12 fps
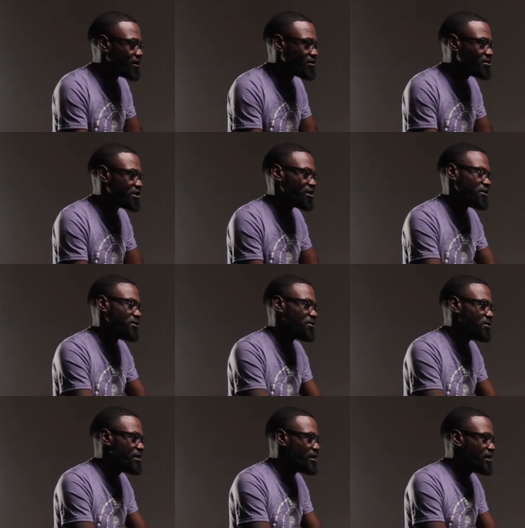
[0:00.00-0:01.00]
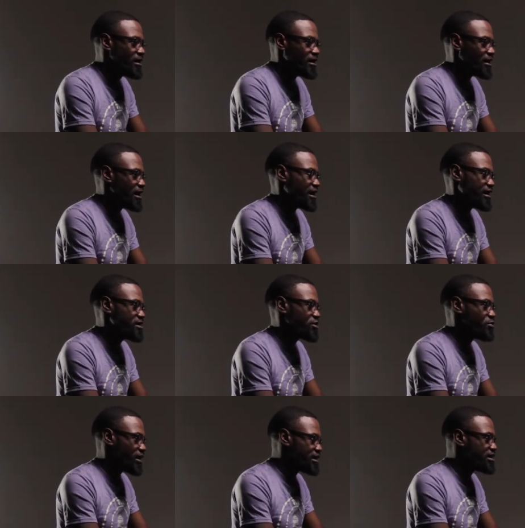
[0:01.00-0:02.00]
know, so, like, it's
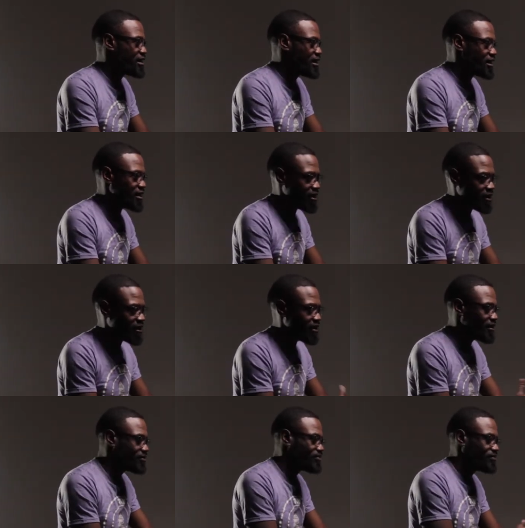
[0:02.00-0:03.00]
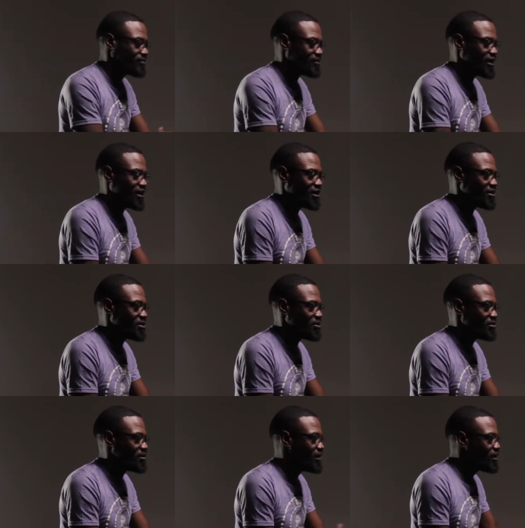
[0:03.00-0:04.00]
great to get a, you
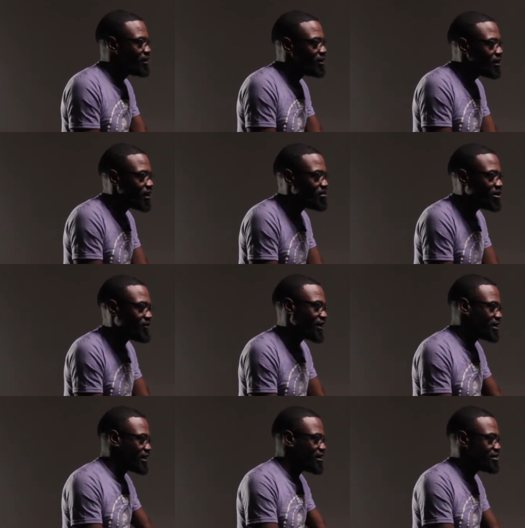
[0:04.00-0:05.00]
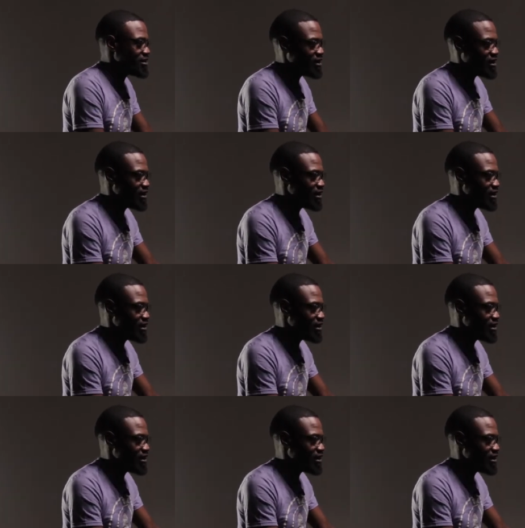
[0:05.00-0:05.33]
know, I'm on vacation,